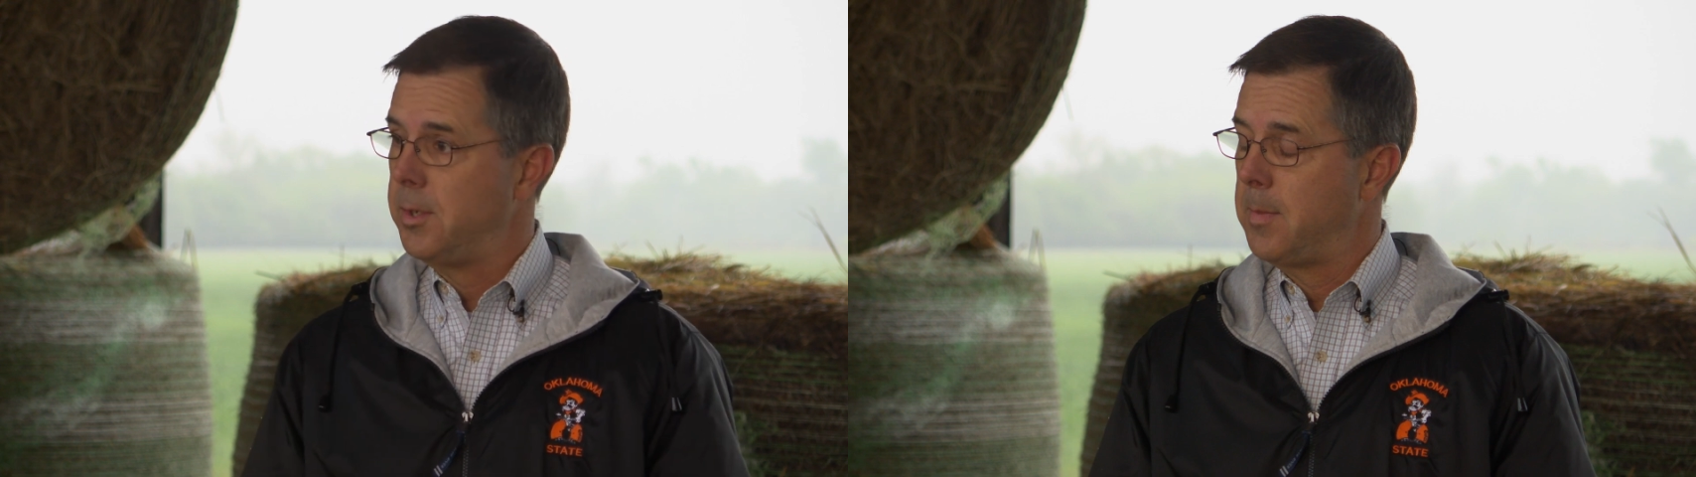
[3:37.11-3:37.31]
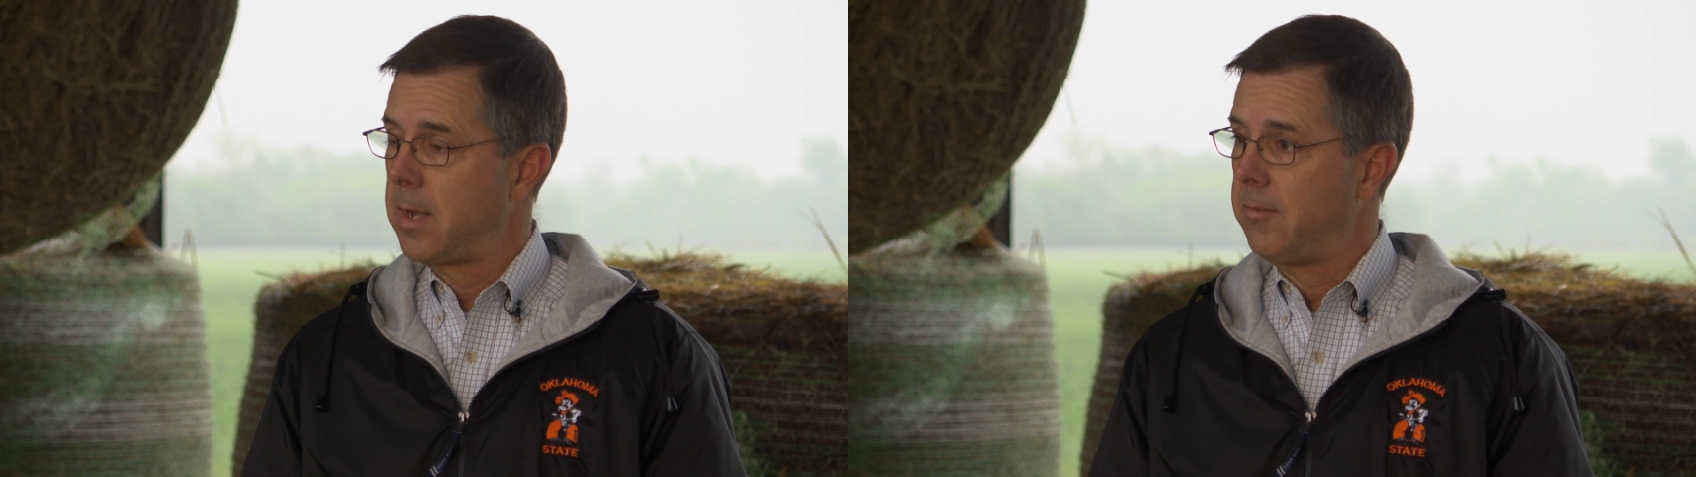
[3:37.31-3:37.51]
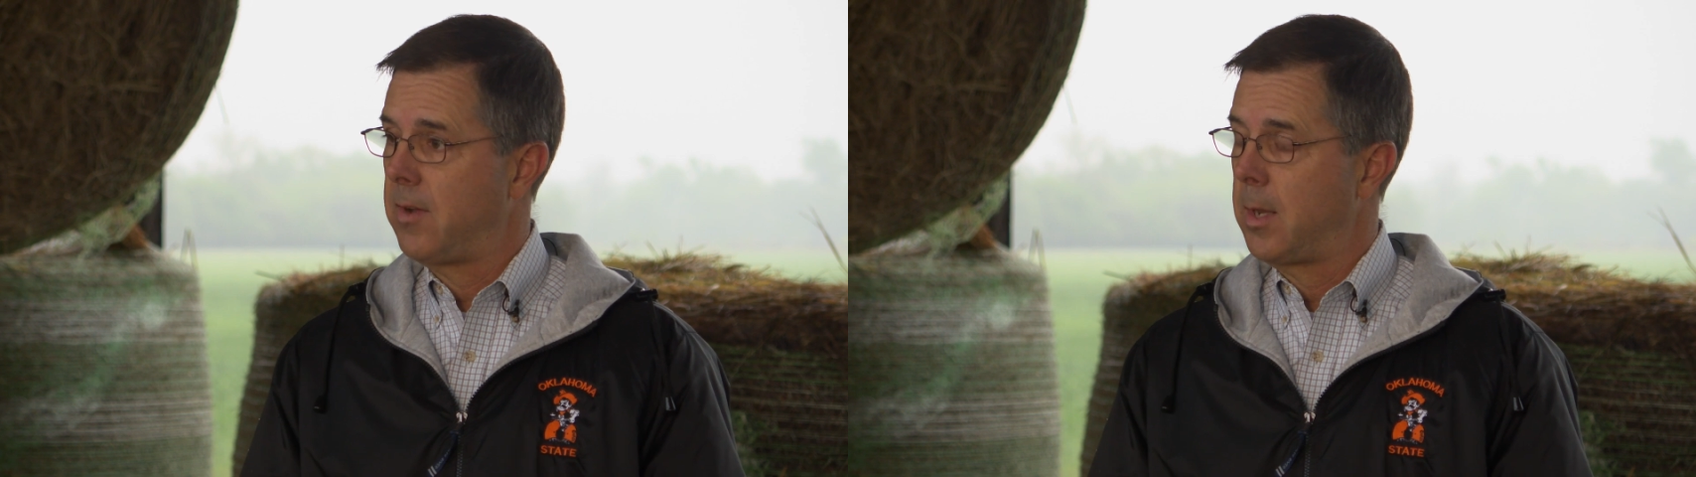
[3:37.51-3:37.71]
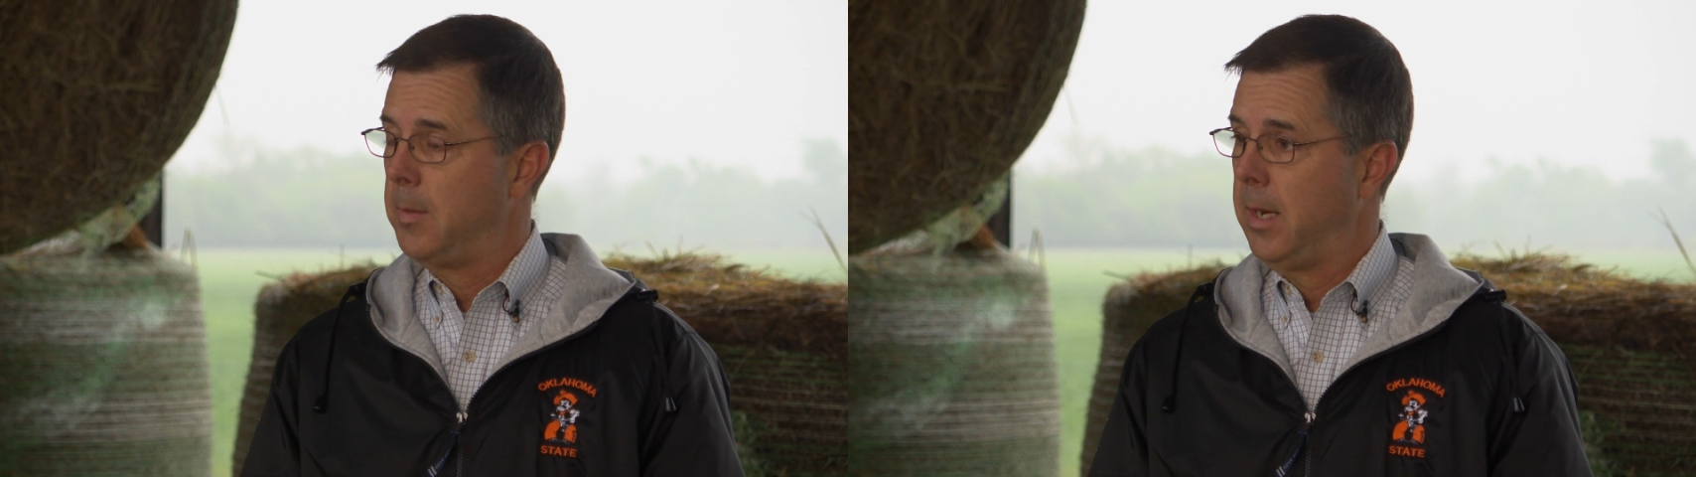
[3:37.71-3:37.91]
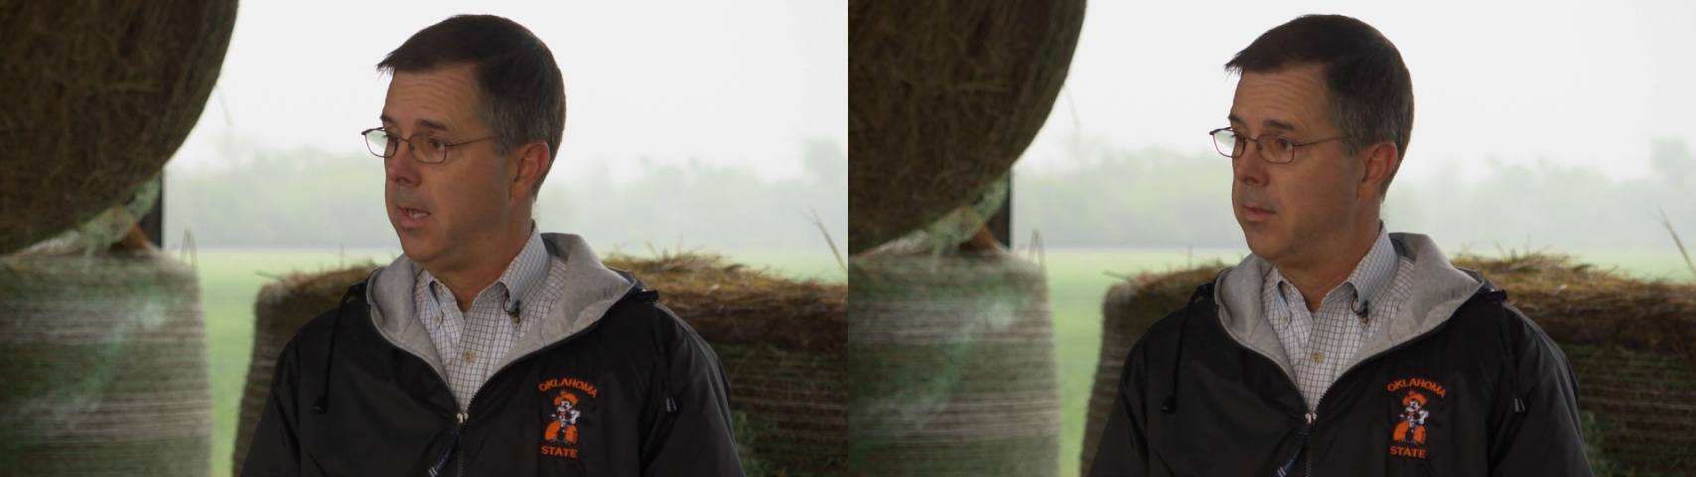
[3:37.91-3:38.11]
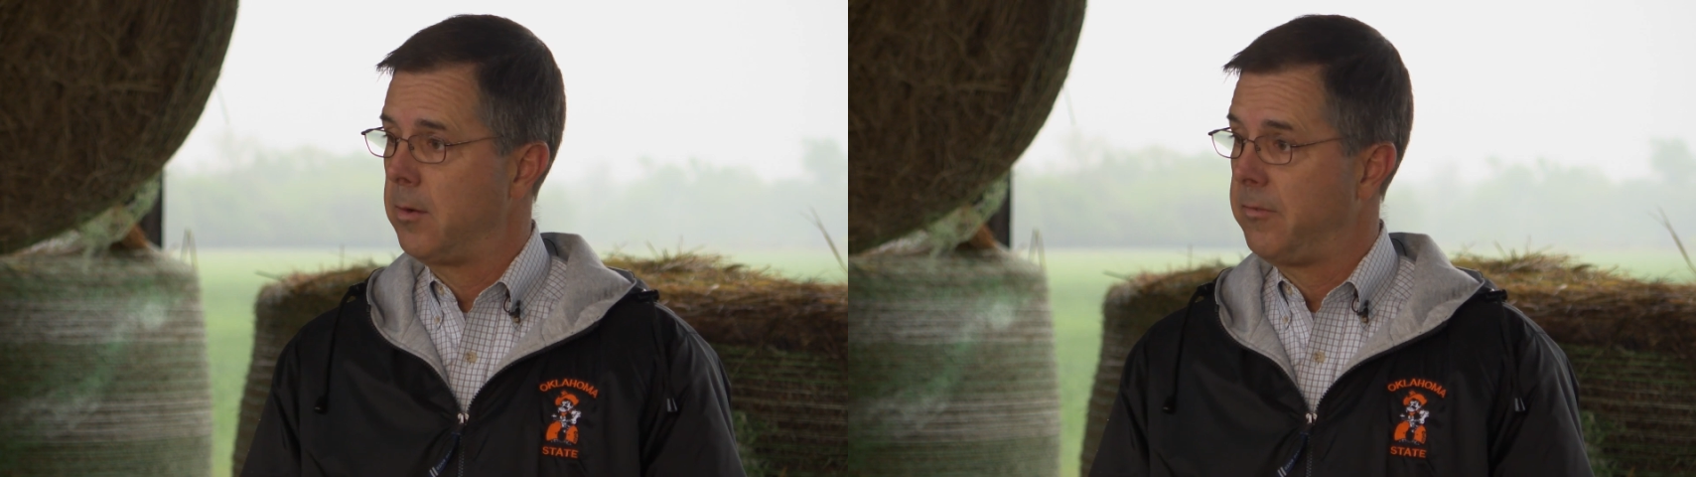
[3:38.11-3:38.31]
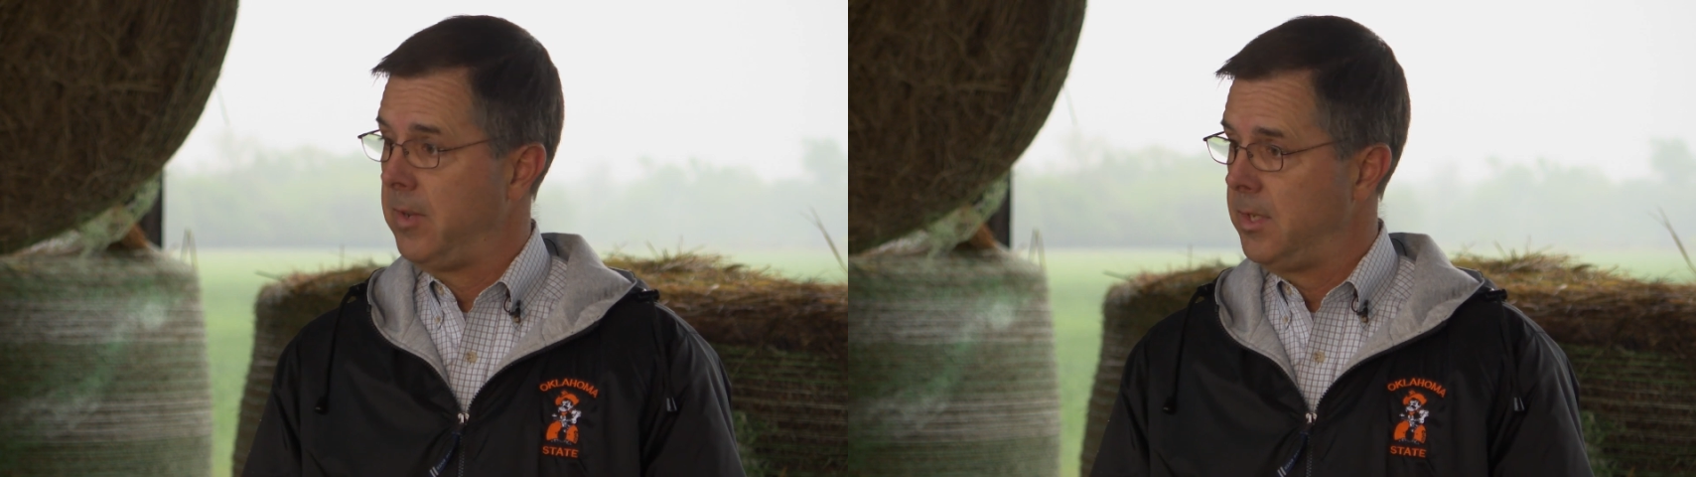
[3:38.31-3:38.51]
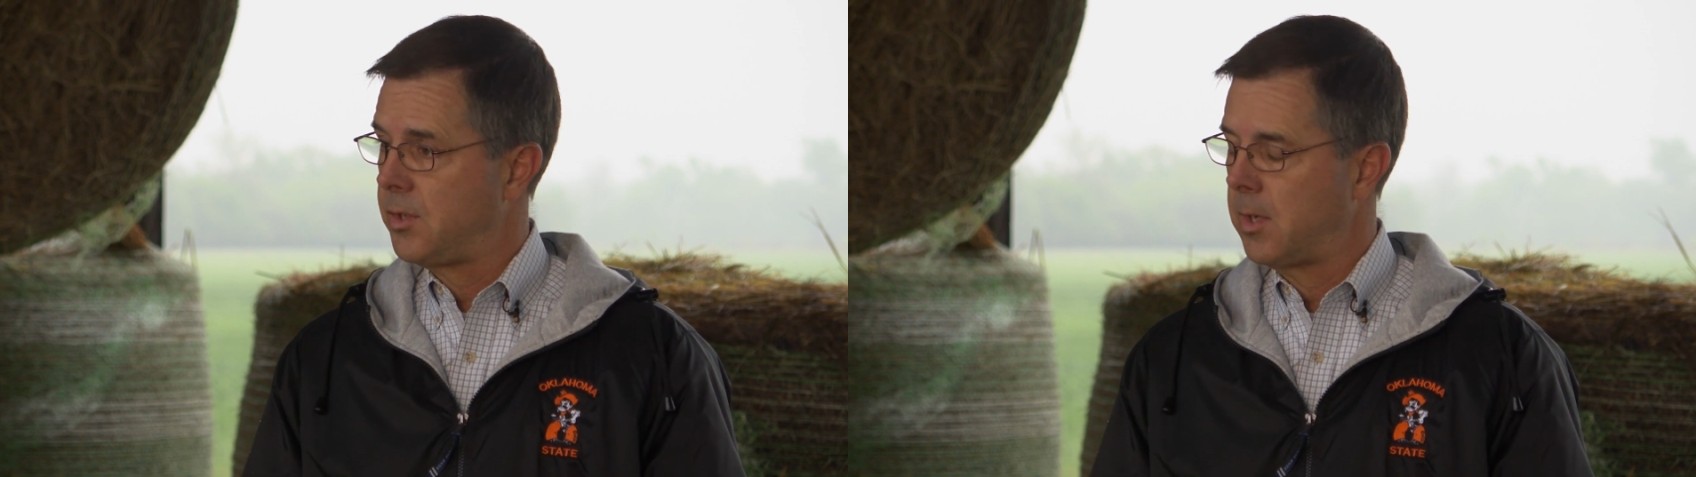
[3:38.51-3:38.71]
the amount of vitamin A in their
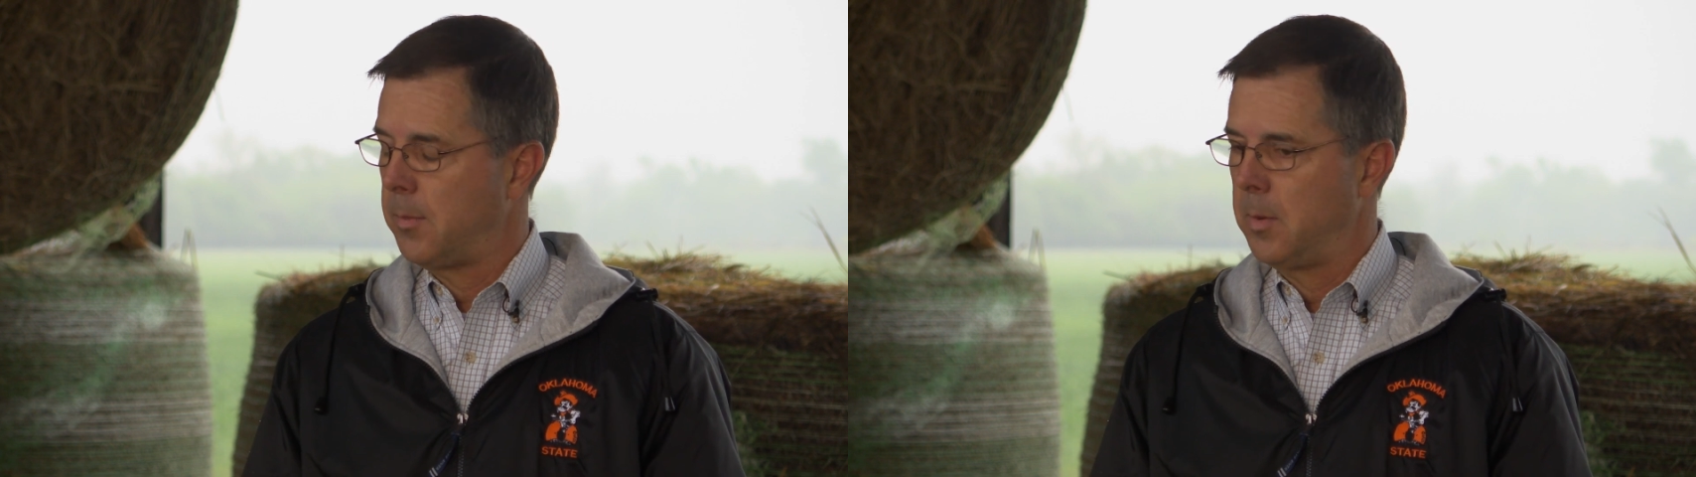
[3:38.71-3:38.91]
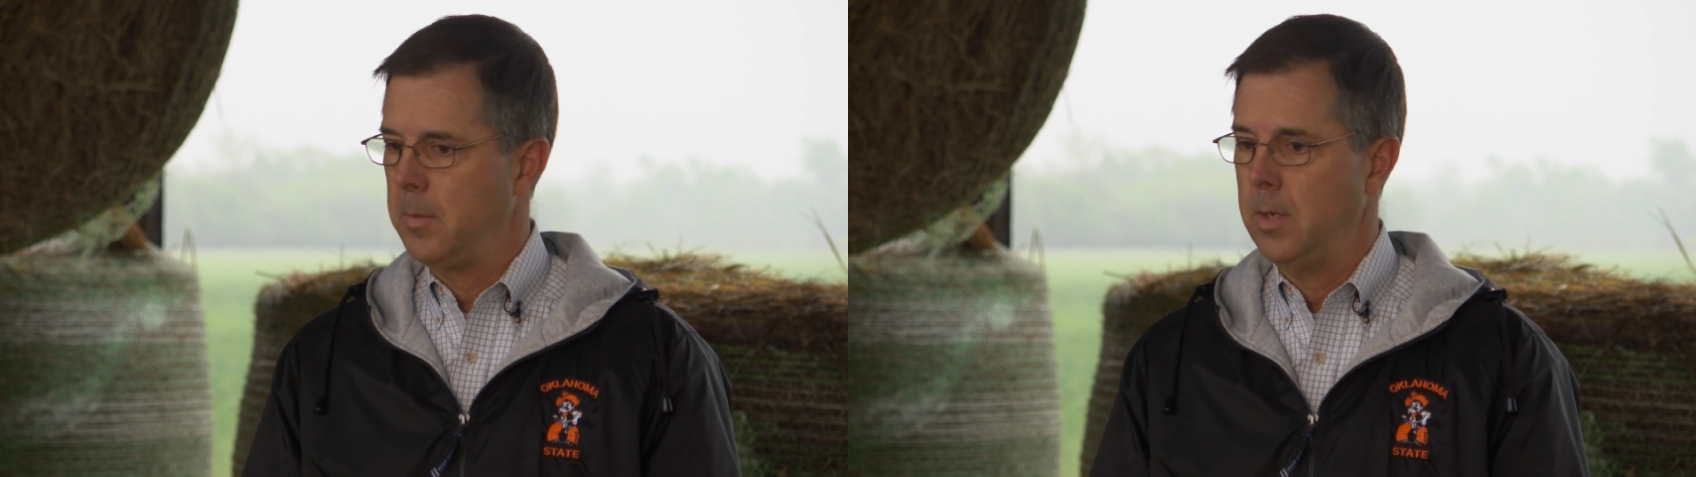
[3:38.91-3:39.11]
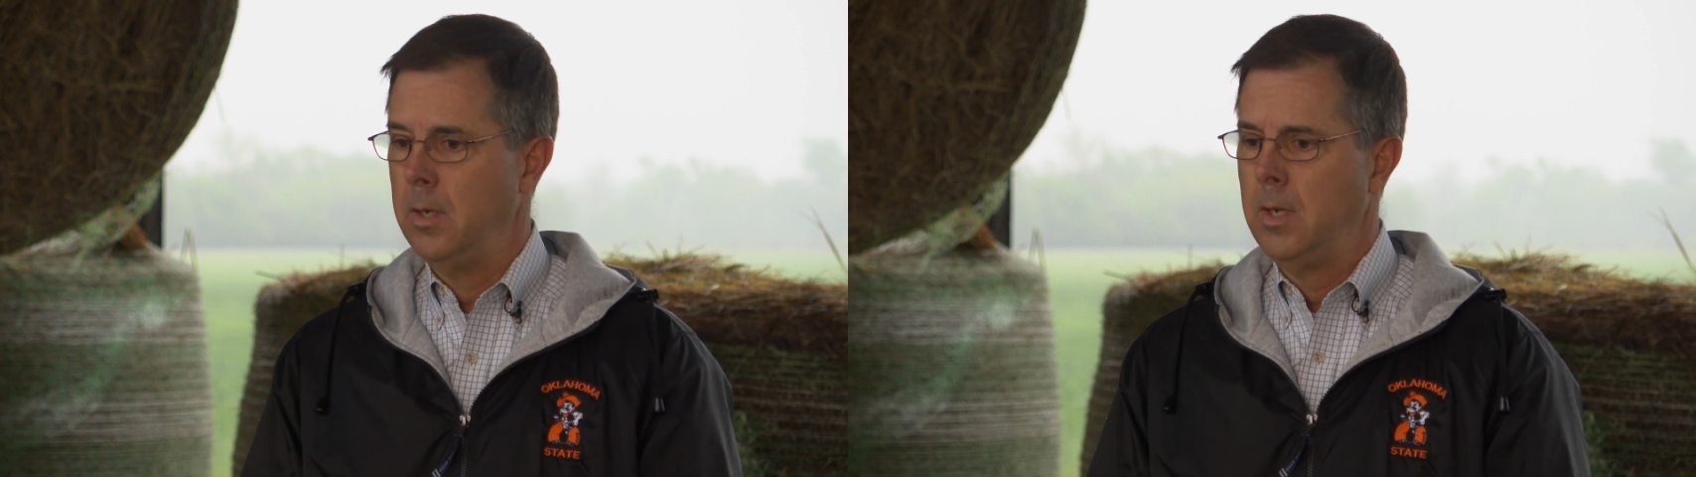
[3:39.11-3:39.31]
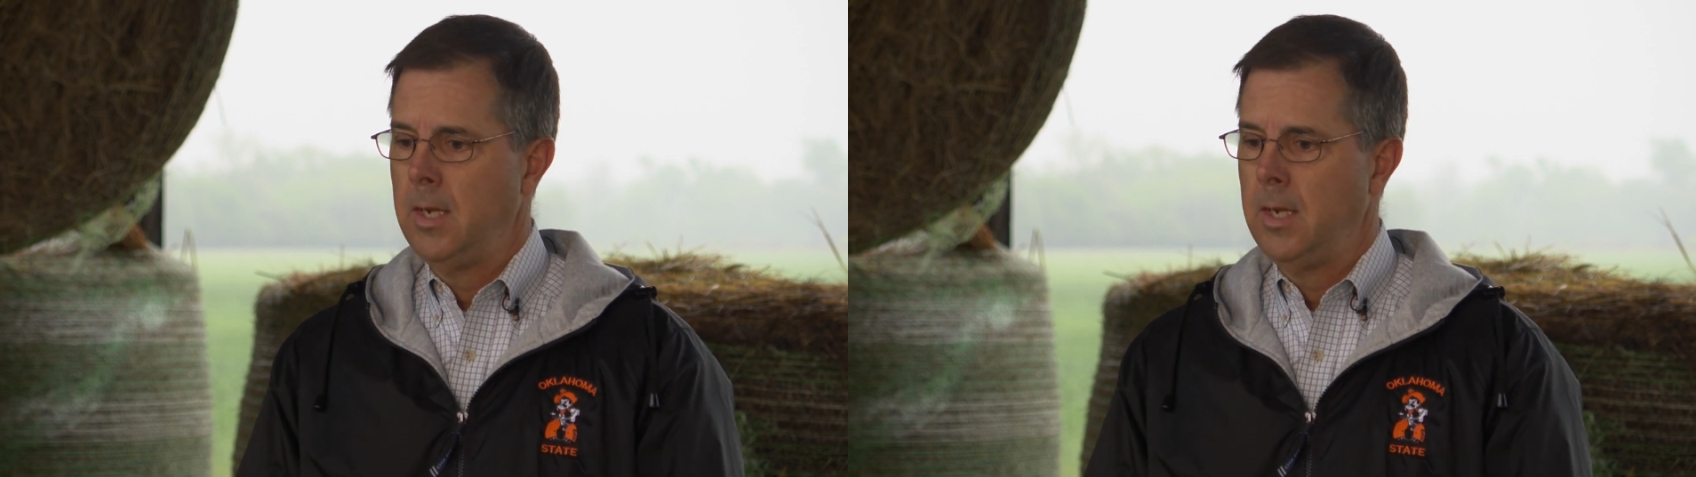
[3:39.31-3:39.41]
feed supplement.